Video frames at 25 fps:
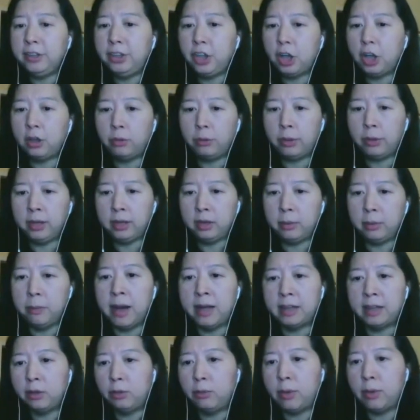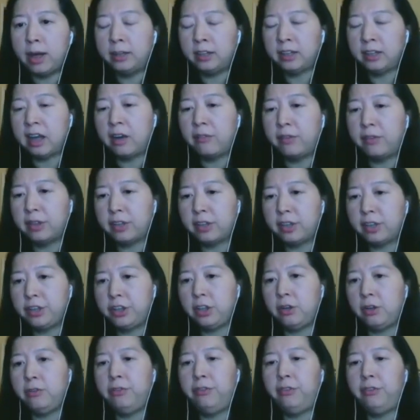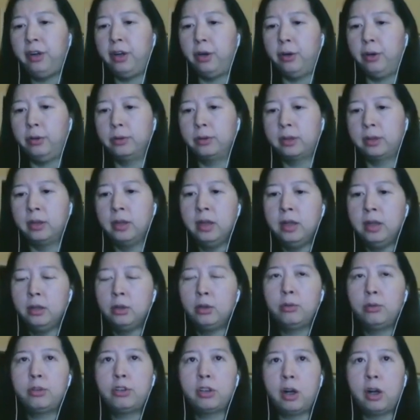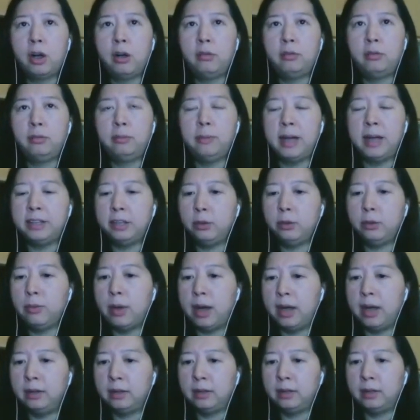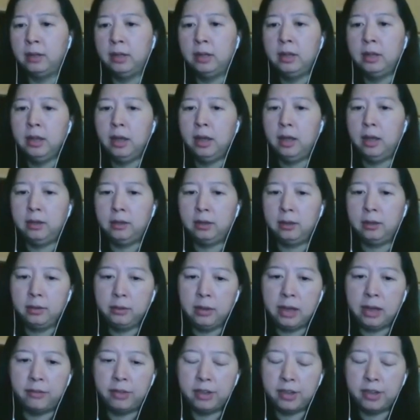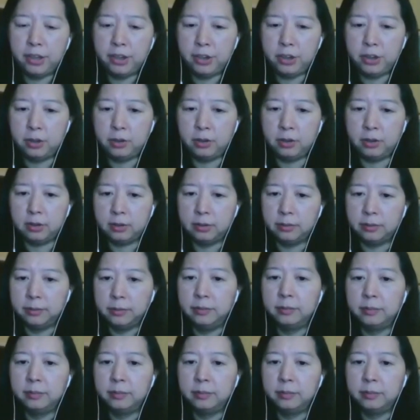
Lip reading: generate multi-round conversation flows to serve multi-round conversations.